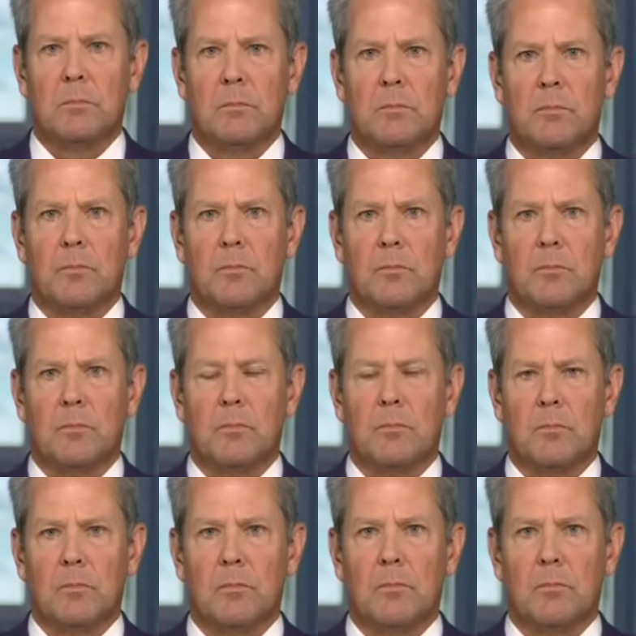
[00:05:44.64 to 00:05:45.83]

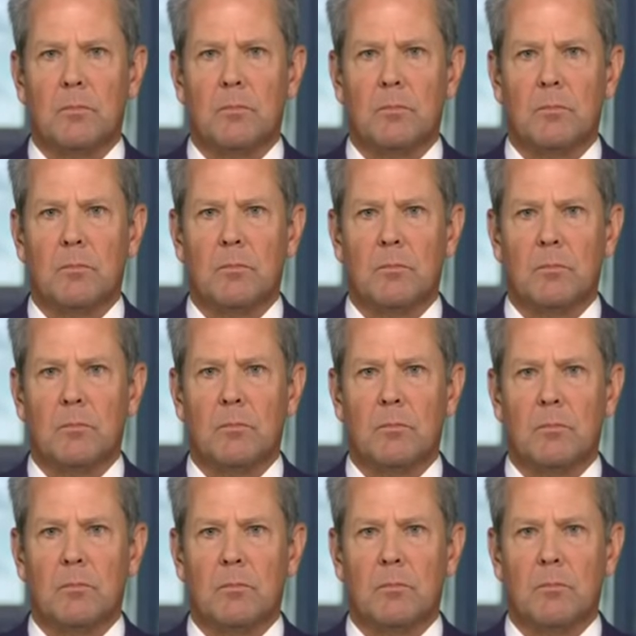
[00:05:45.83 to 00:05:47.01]

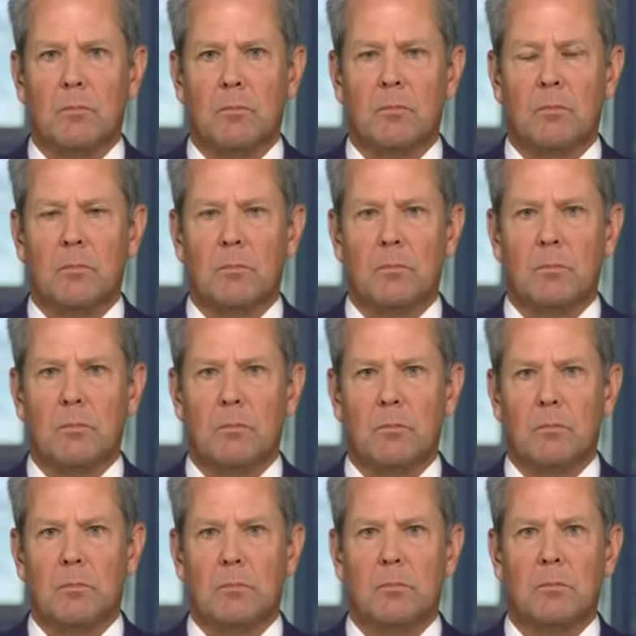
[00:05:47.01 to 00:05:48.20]

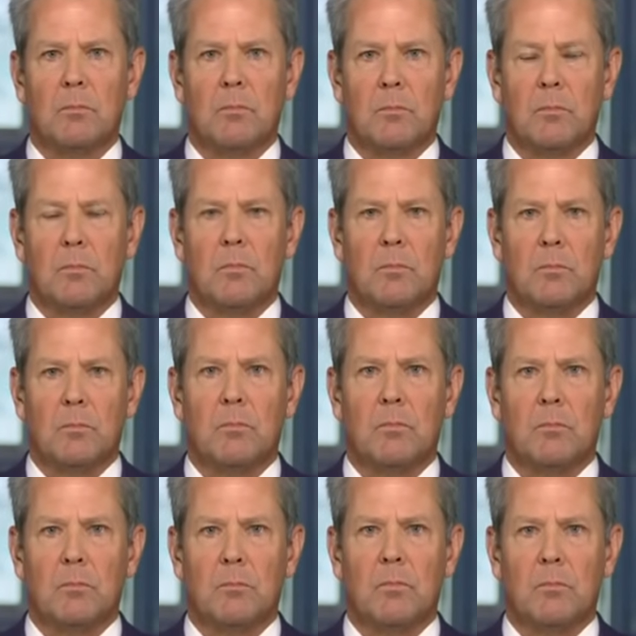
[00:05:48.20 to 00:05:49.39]

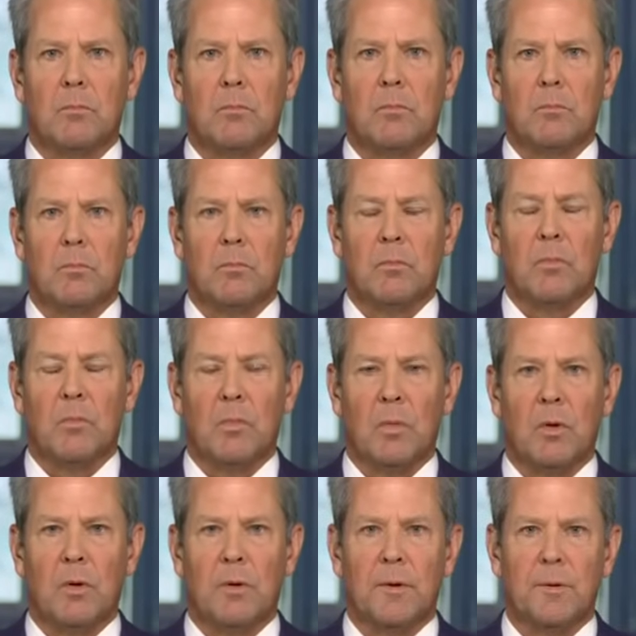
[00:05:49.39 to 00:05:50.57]

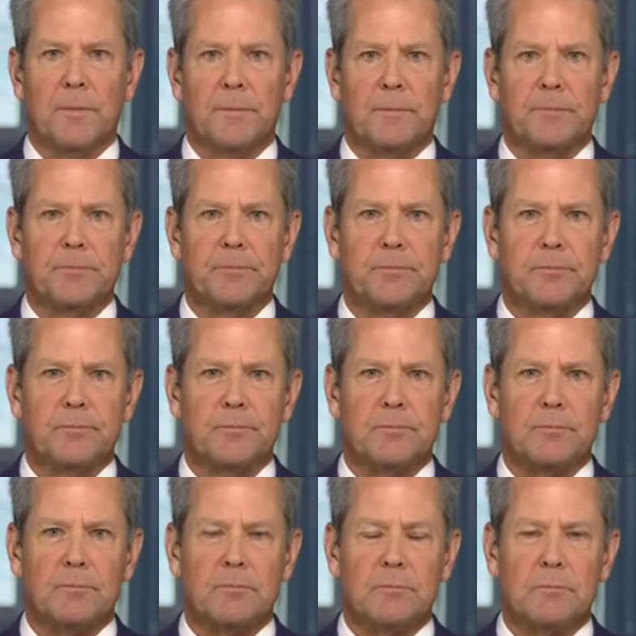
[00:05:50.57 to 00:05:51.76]

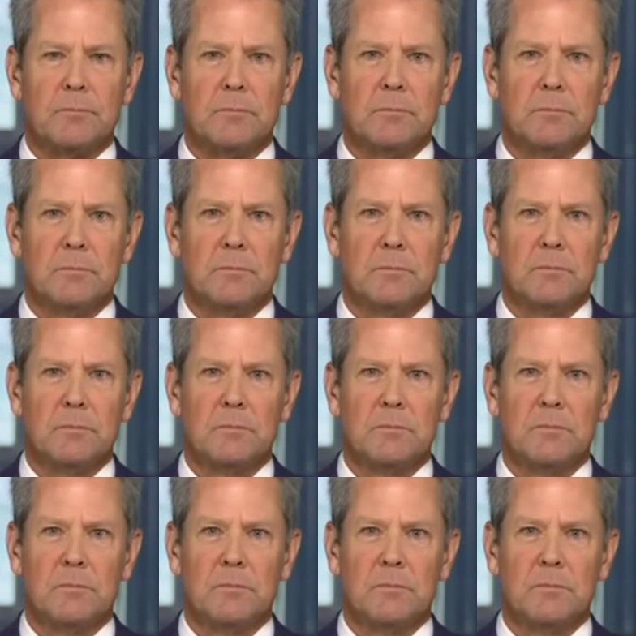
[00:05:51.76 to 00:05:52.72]
This person isn't speaking.